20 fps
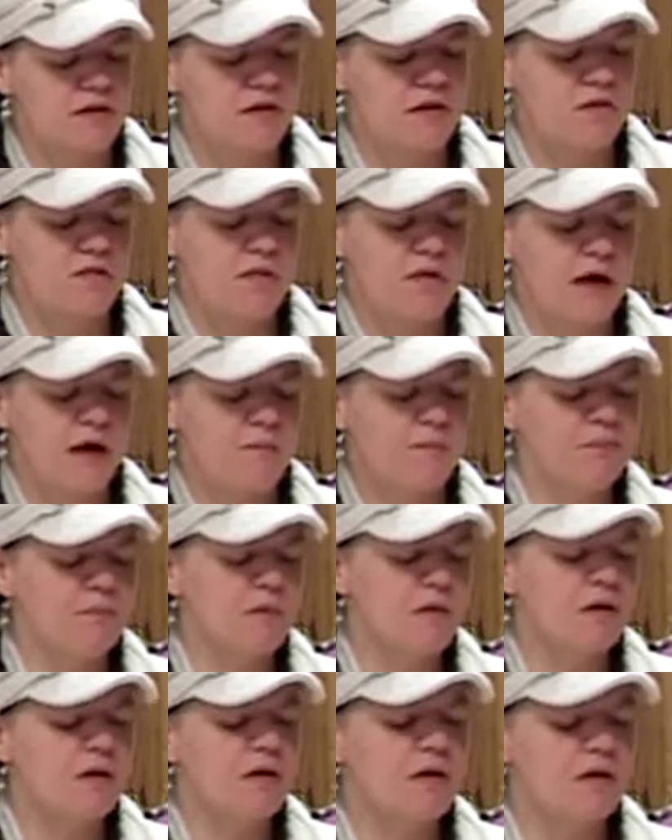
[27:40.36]
there that,
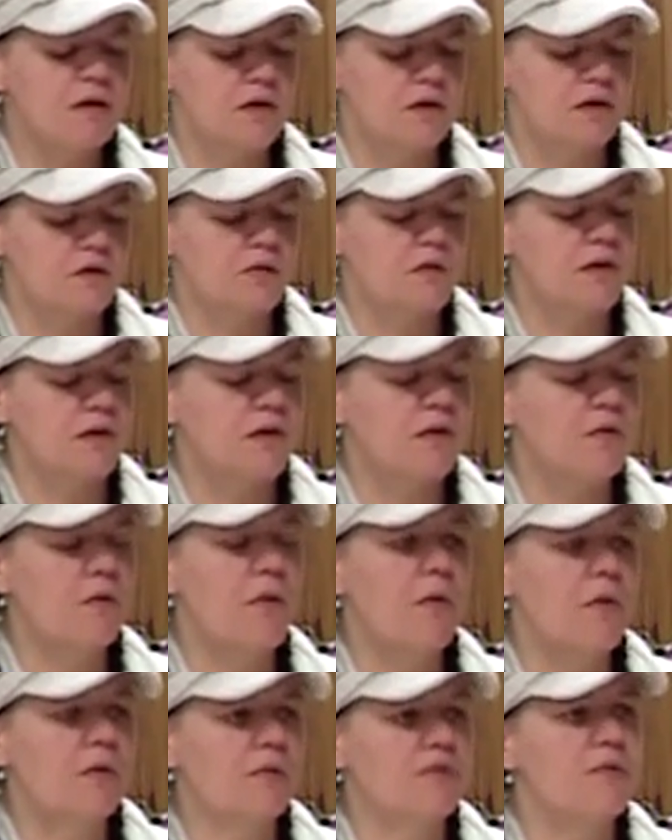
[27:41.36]
you know, that
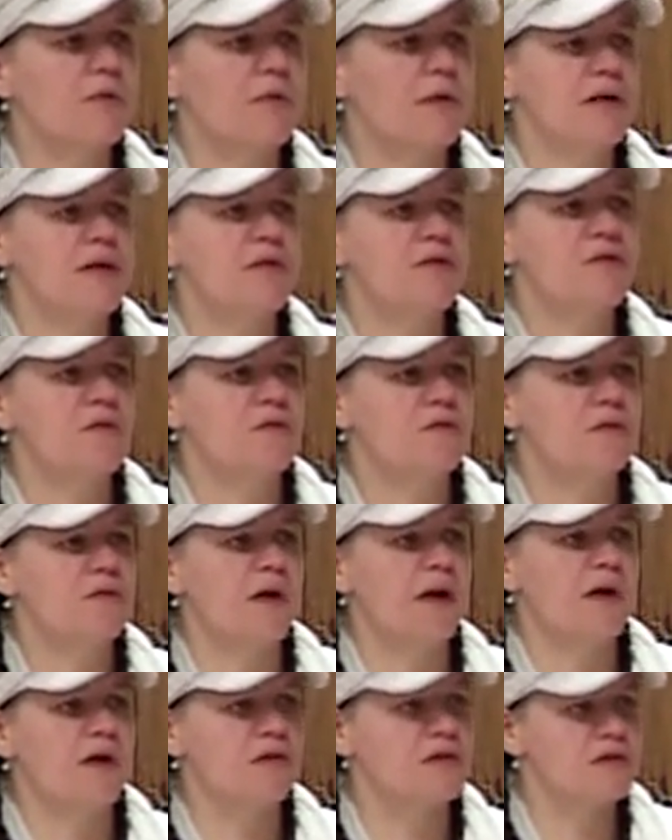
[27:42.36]
all the minutes are
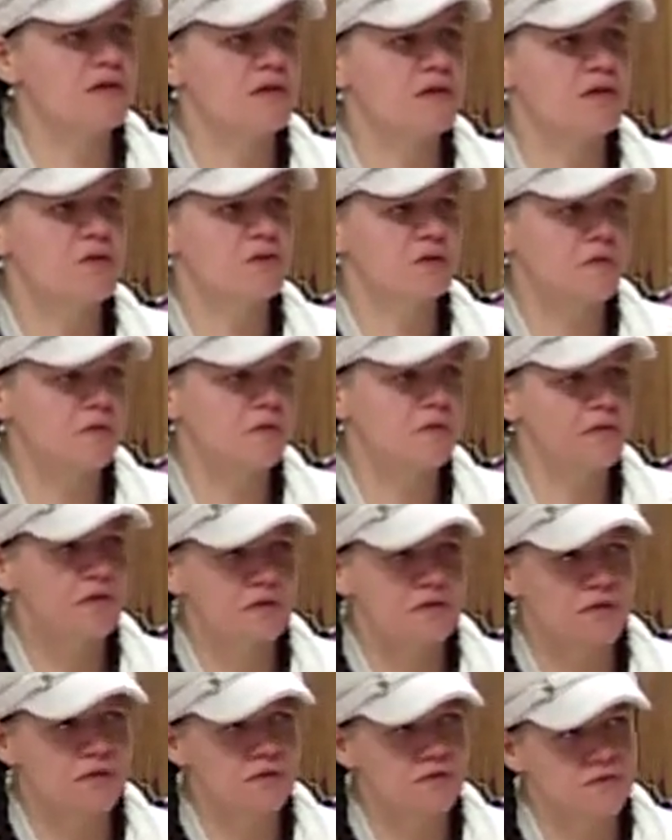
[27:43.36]
filed and stored with the
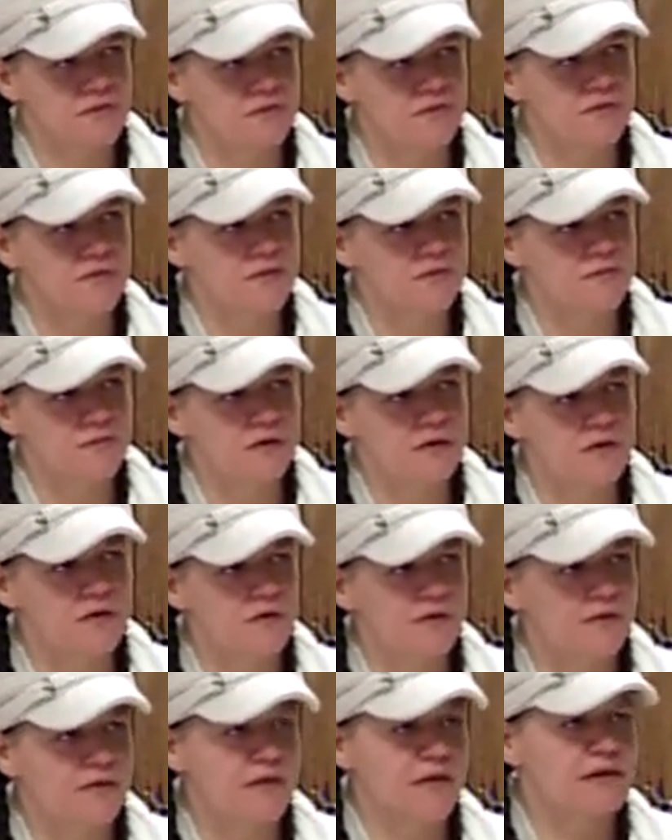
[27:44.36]
clerk's office, my
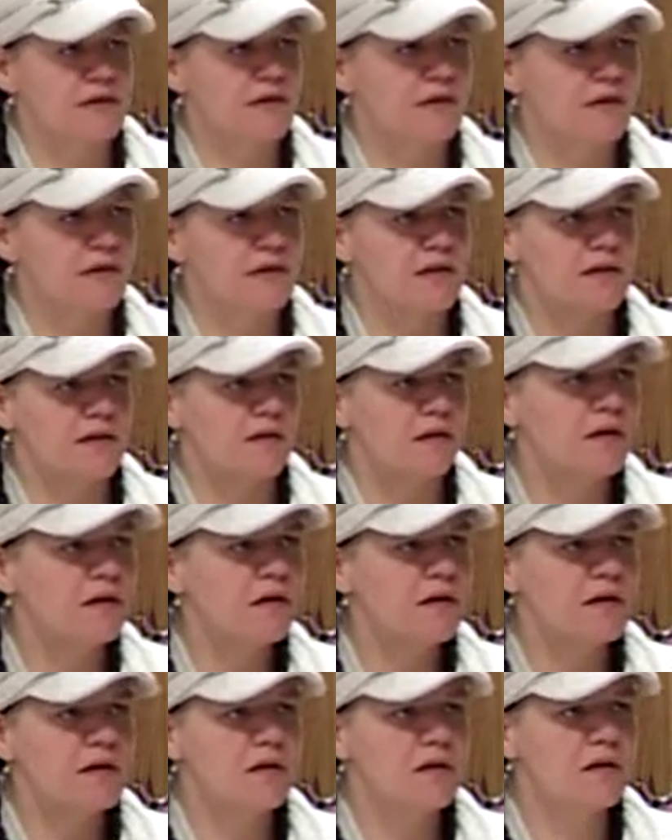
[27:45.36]
office, and then,
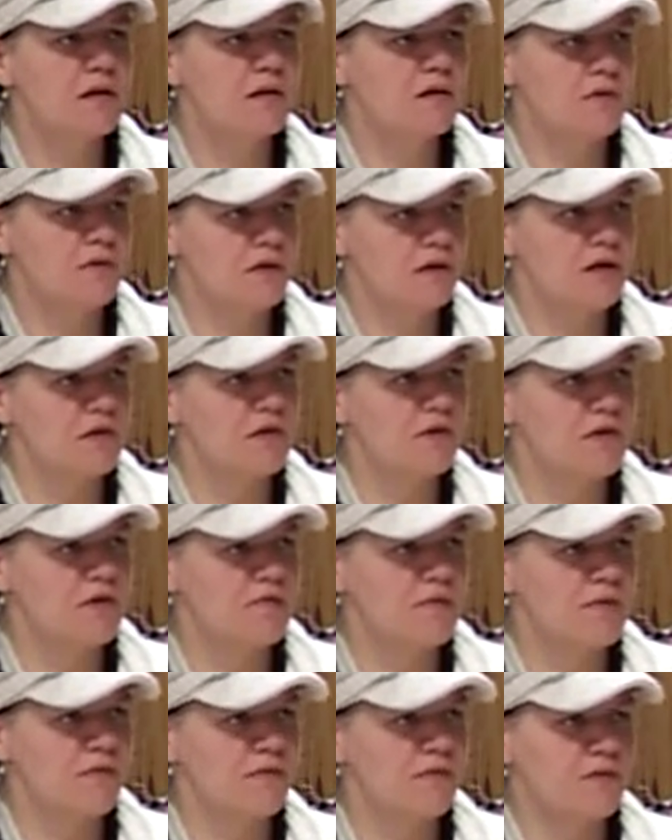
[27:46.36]
you know, they can also
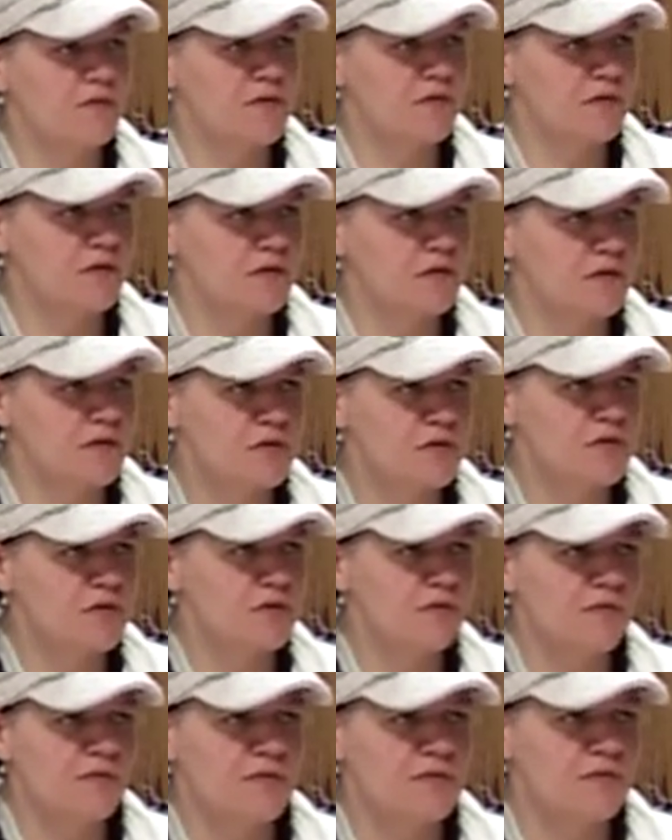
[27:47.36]
be viewed on
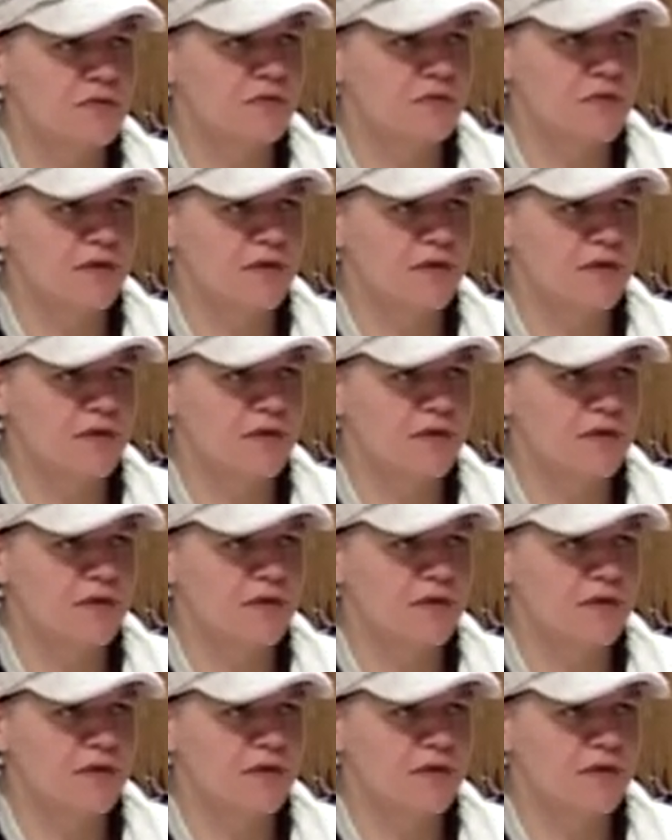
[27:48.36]
YouTube if there's